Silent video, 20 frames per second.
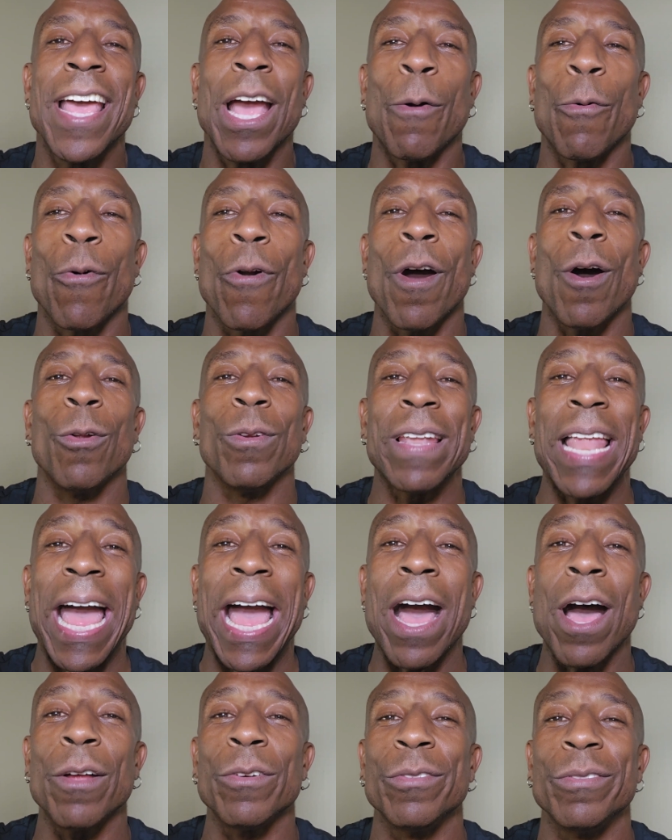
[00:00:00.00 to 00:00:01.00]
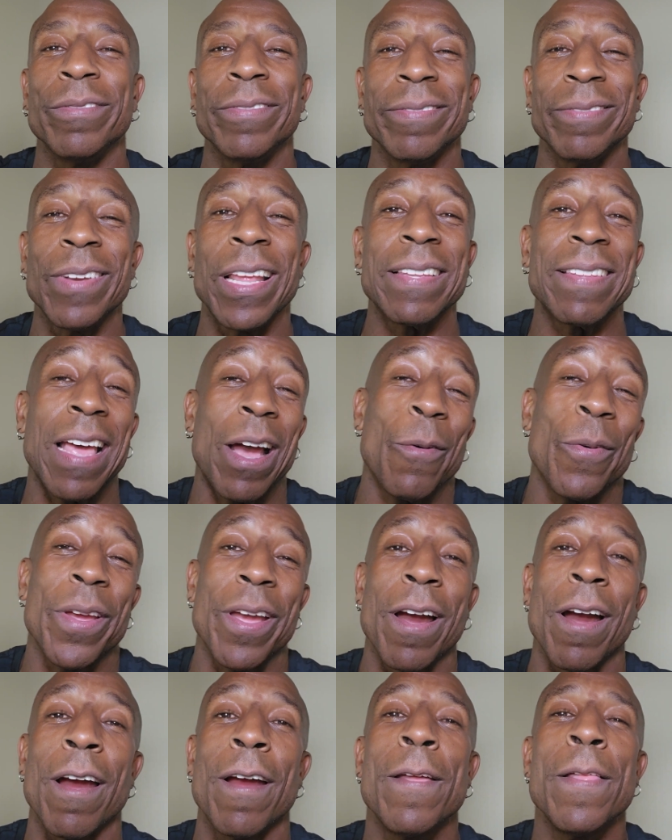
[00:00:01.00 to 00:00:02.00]
And we're all loud, and that's how
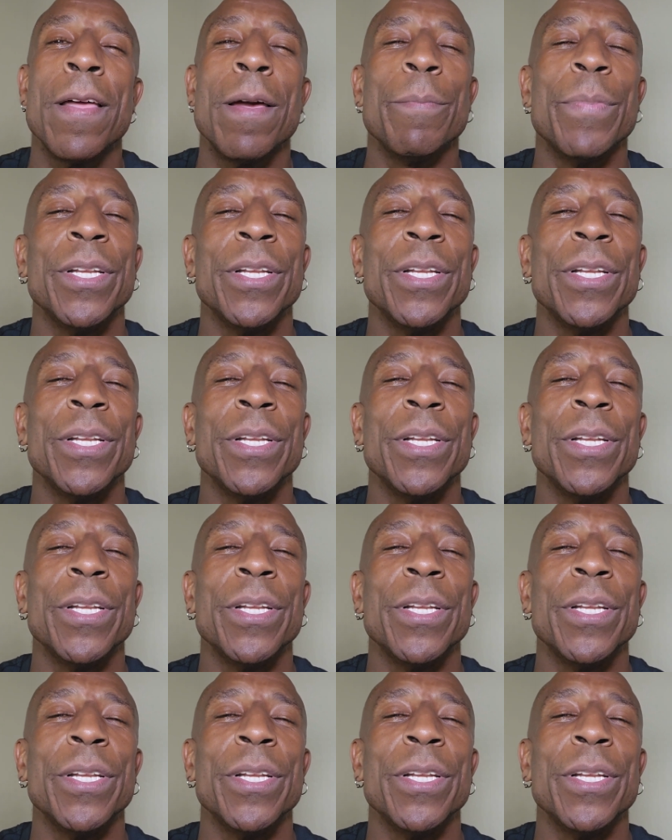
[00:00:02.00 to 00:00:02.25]
we are.